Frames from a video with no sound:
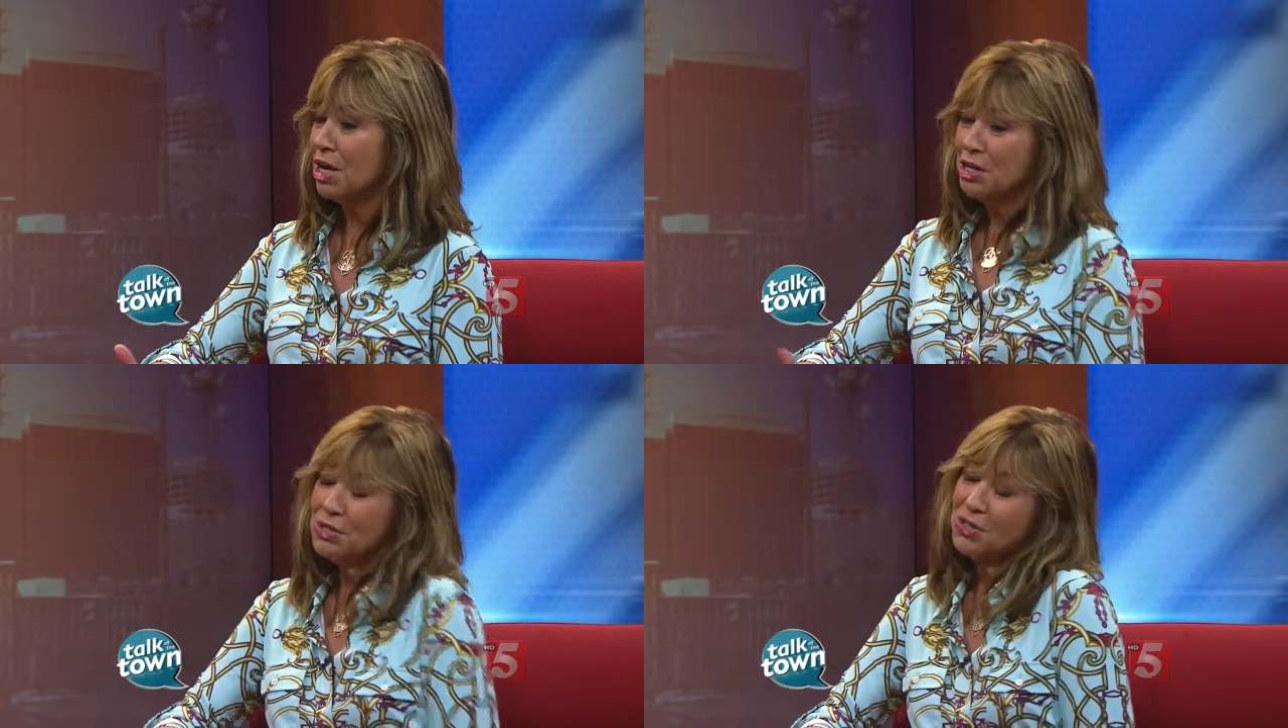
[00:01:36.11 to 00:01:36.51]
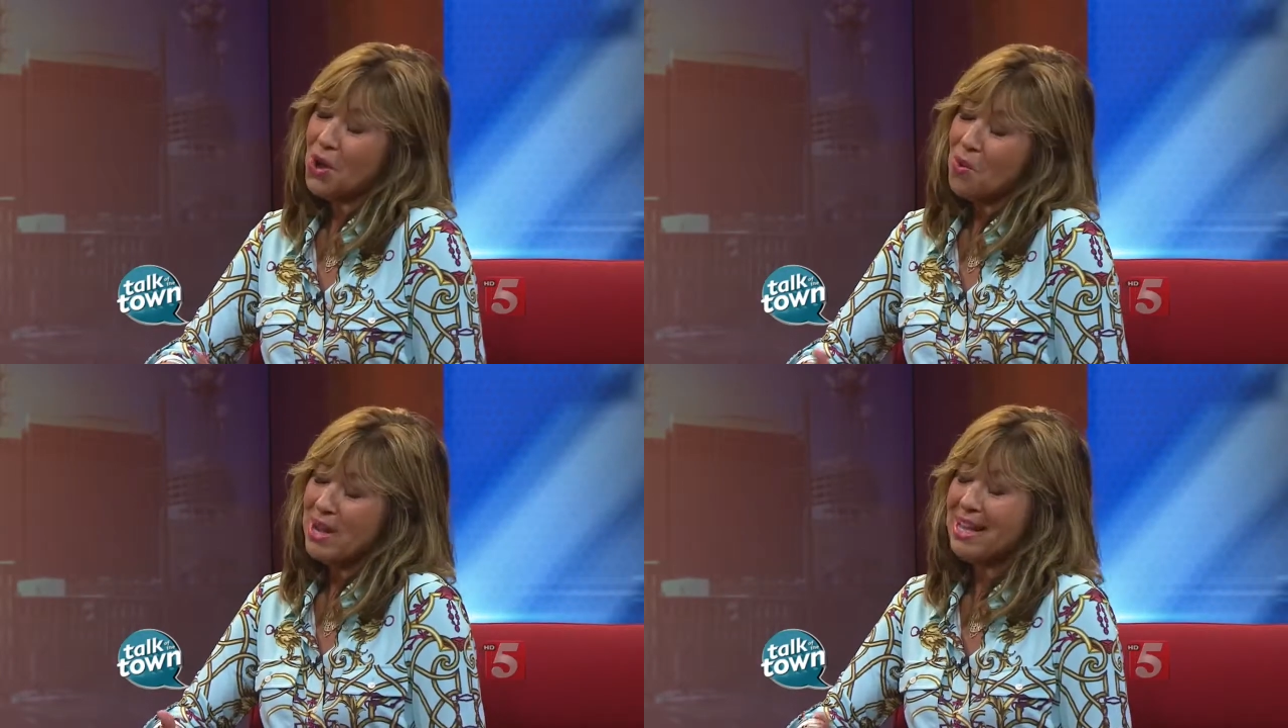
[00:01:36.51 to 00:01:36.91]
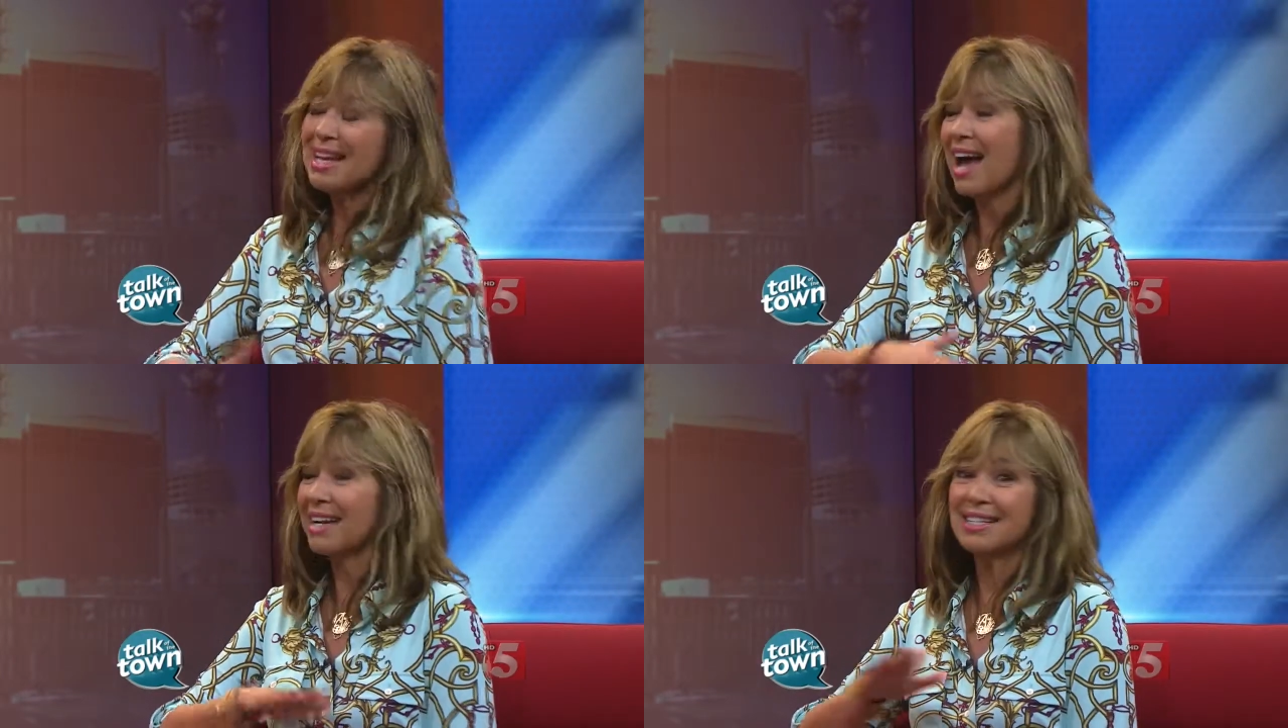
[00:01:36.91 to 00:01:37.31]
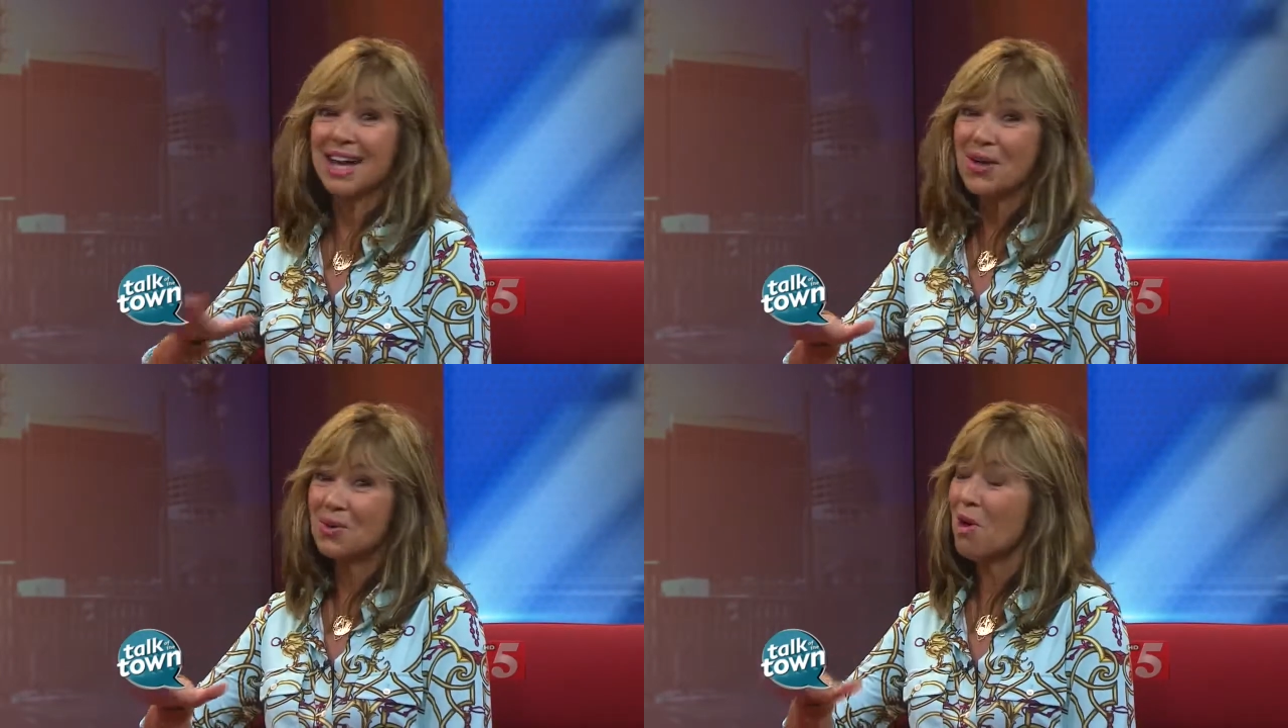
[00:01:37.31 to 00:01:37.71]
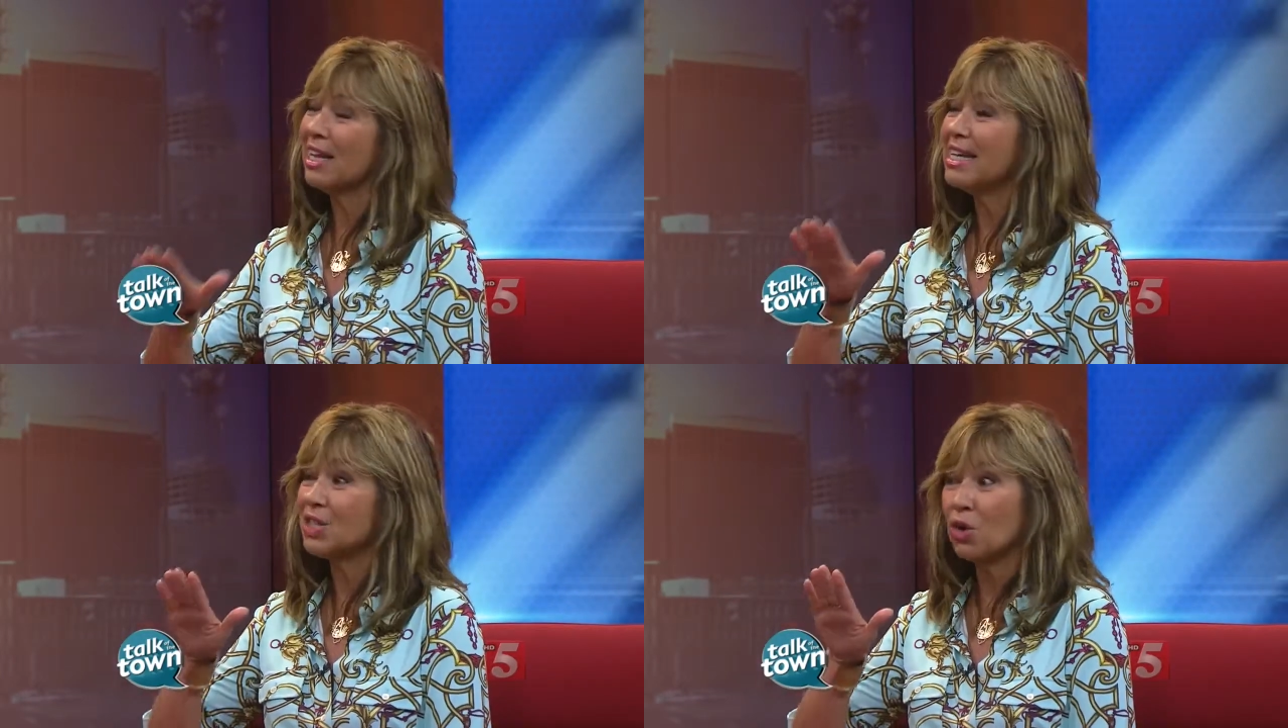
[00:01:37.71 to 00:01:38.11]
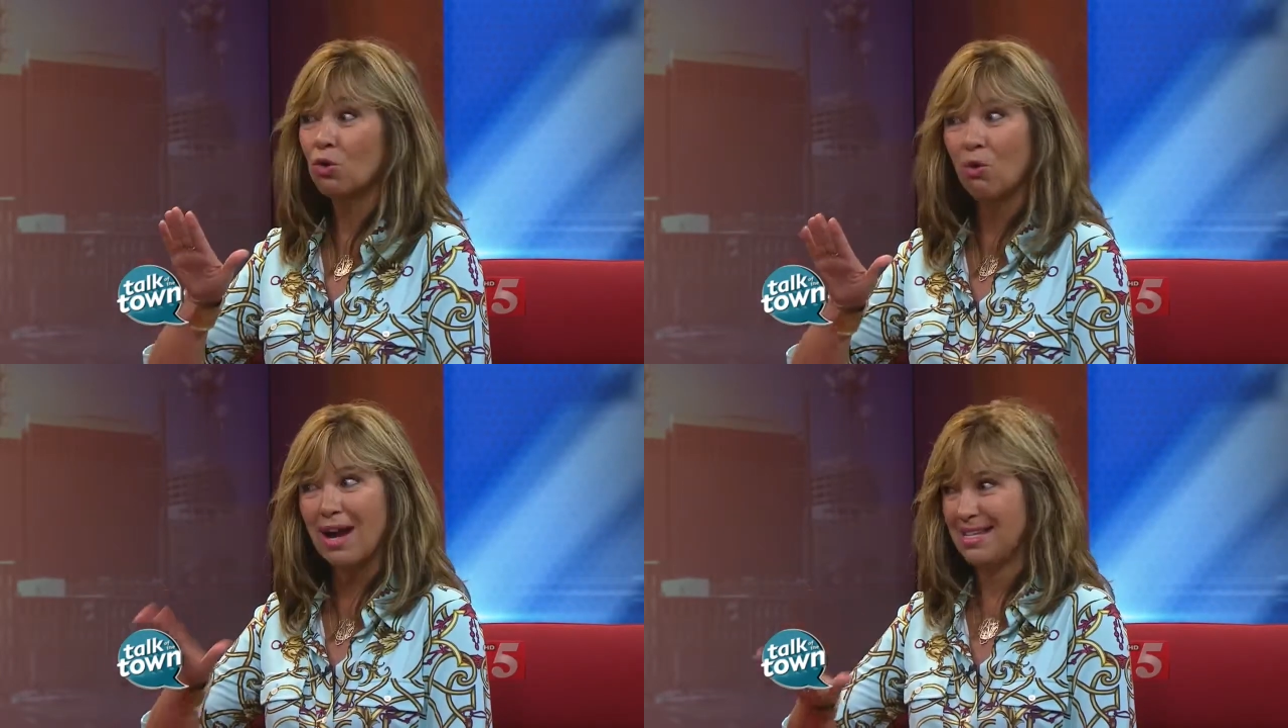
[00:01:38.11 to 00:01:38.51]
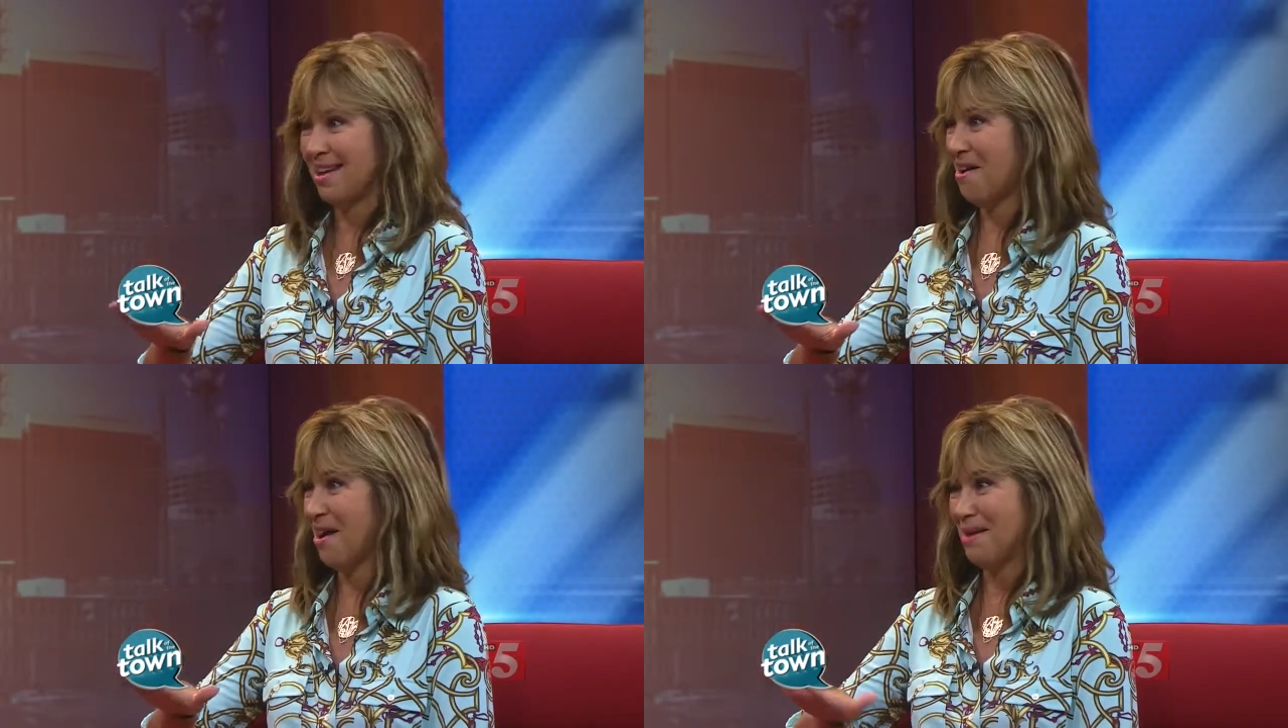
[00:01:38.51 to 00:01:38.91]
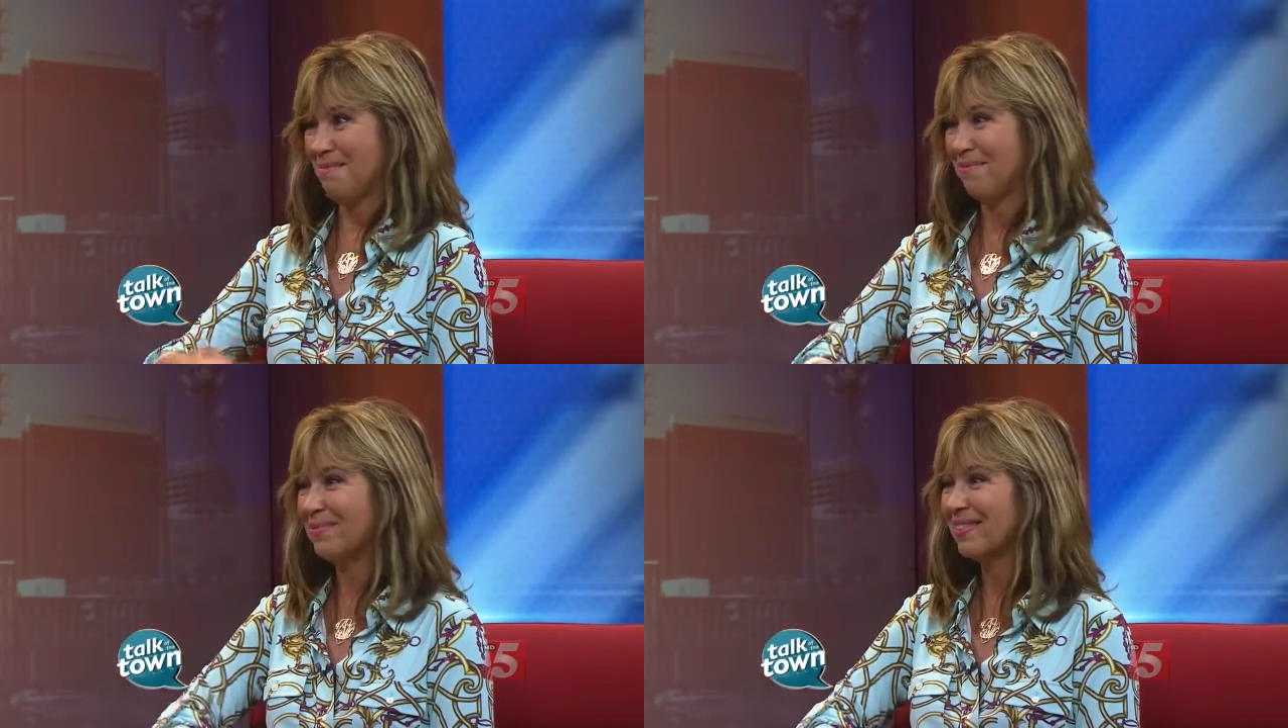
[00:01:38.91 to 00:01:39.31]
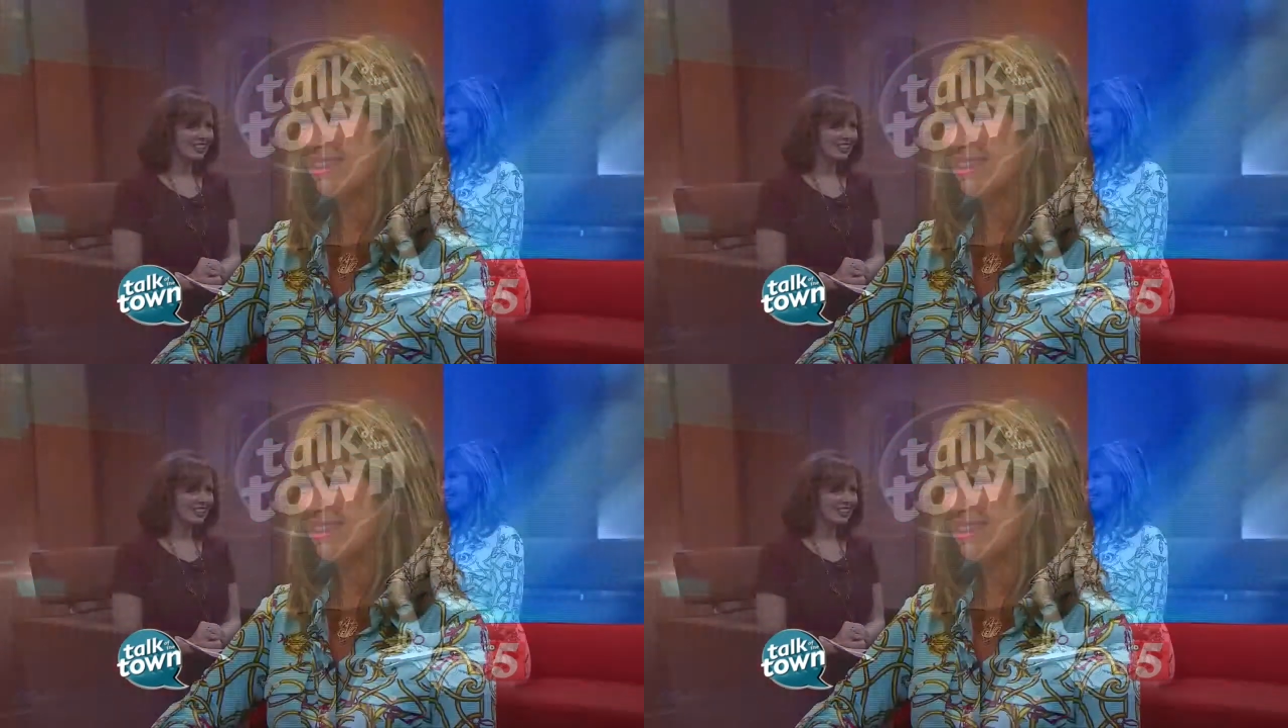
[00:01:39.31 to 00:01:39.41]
So it, it, I can tell you all, it is a great time. It sounds